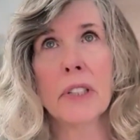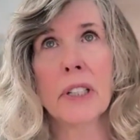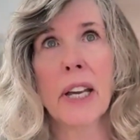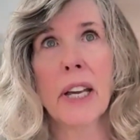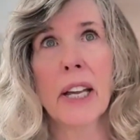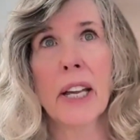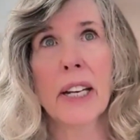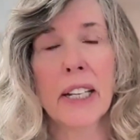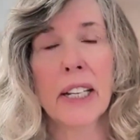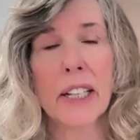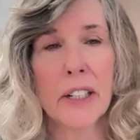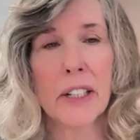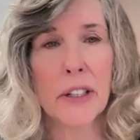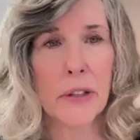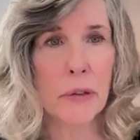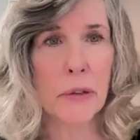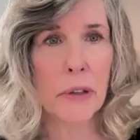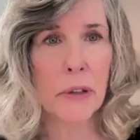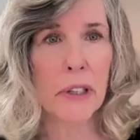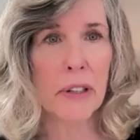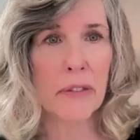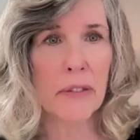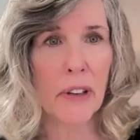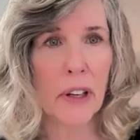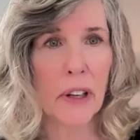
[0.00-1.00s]

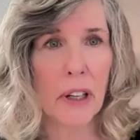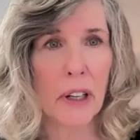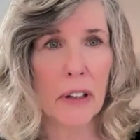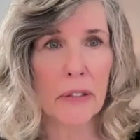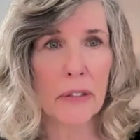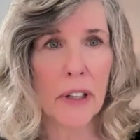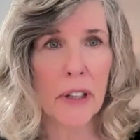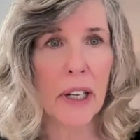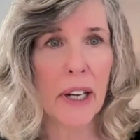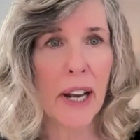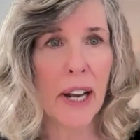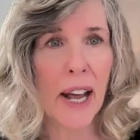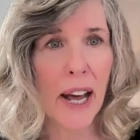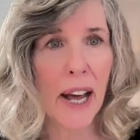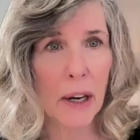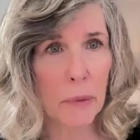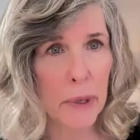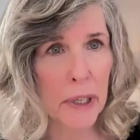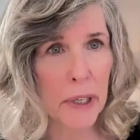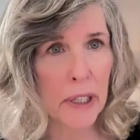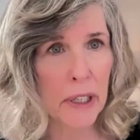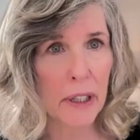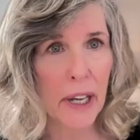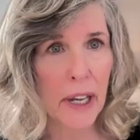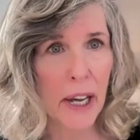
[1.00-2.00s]
industry involved, and how do
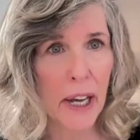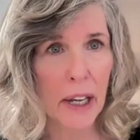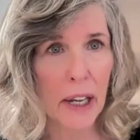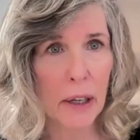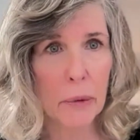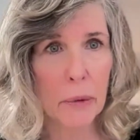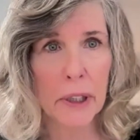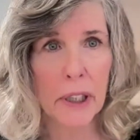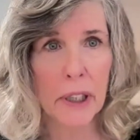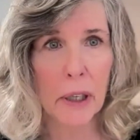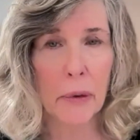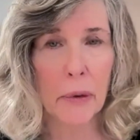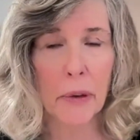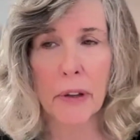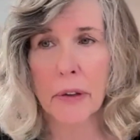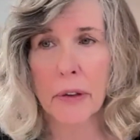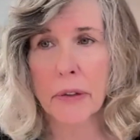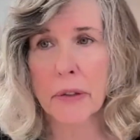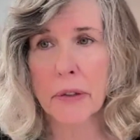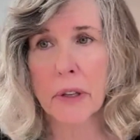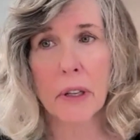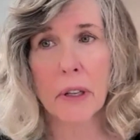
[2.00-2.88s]
we lower those?